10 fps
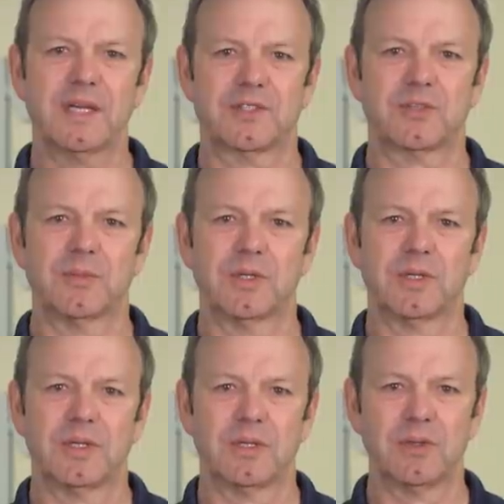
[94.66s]
customer,
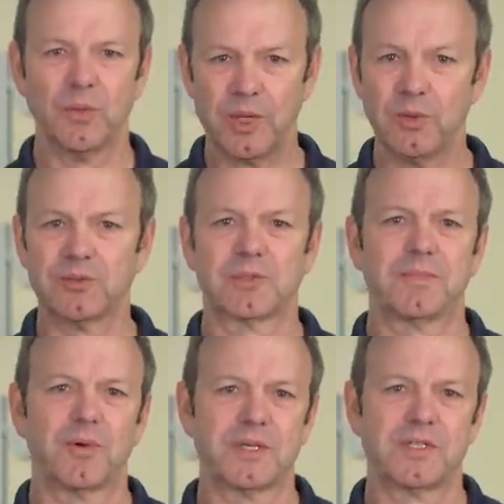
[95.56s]
we will
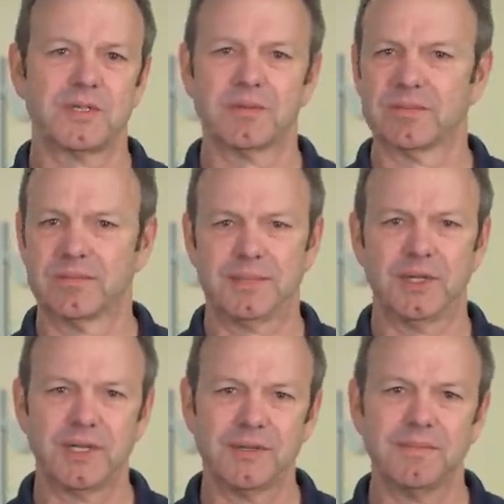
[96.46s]
support you,
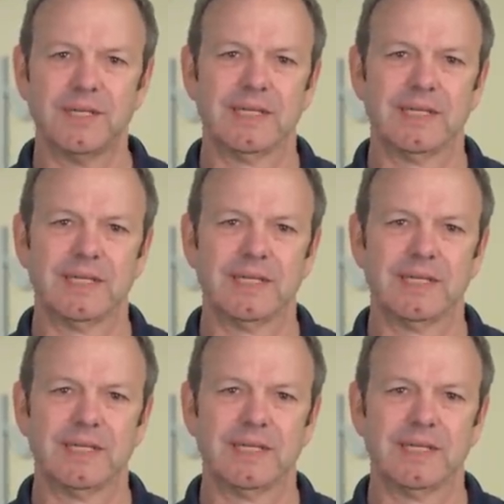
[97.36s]
period.